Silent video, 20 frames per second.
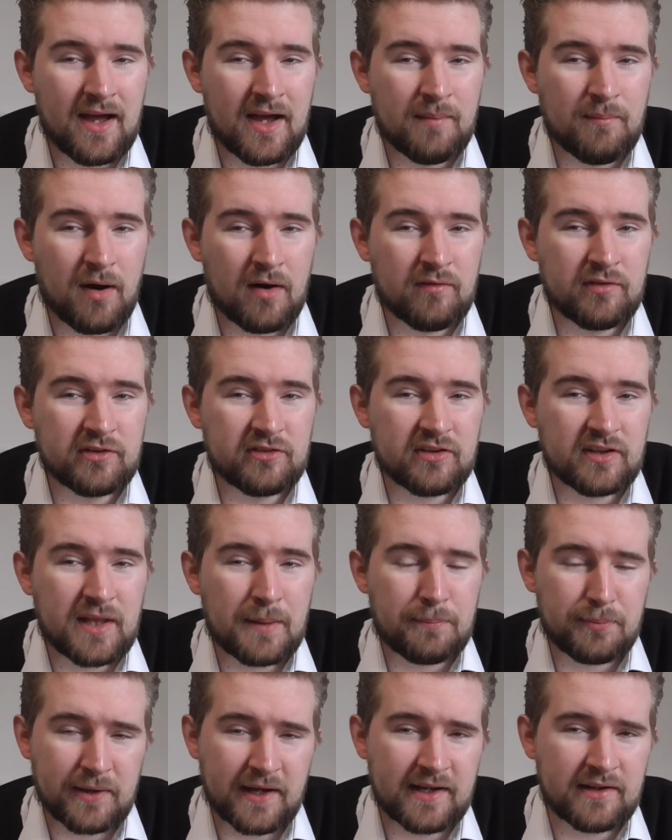Obviously
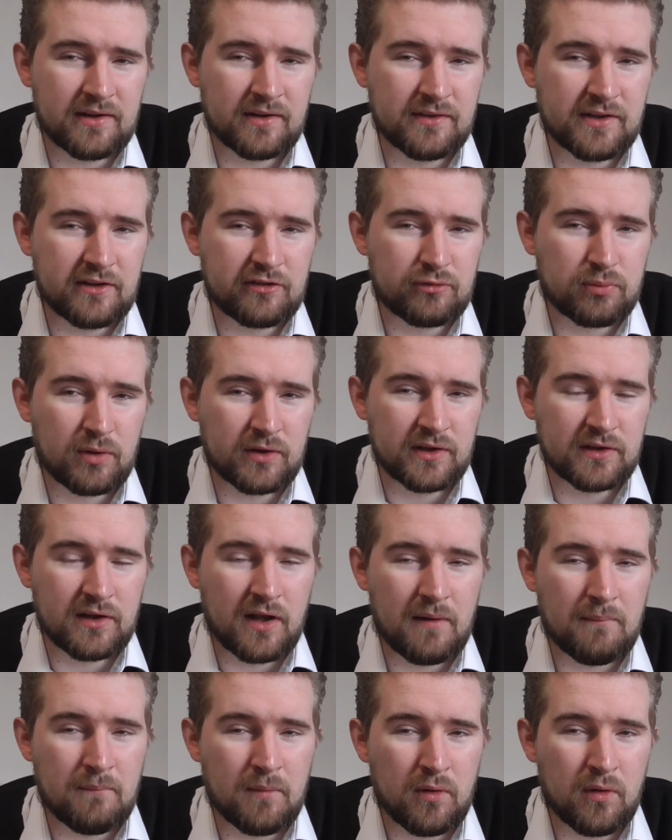they played on this one a
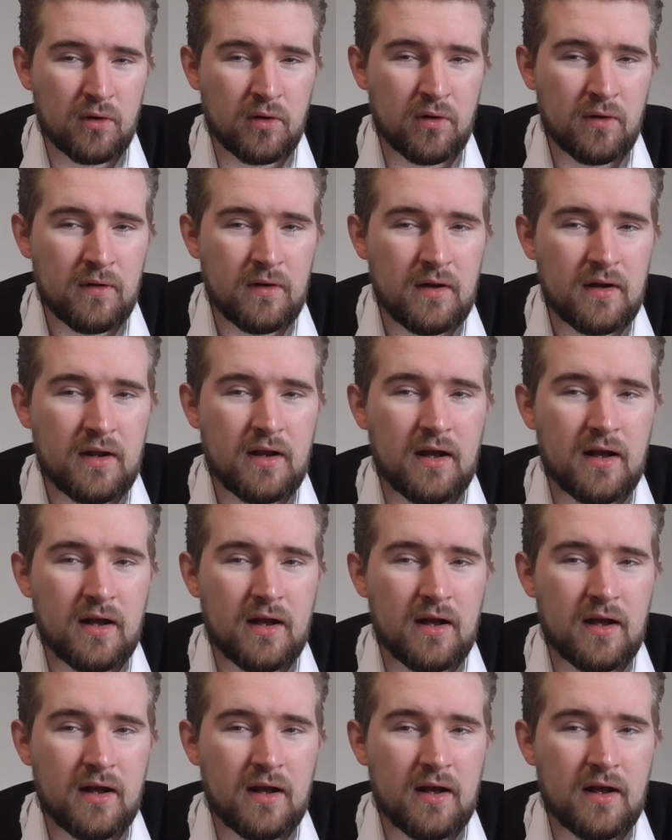lot more,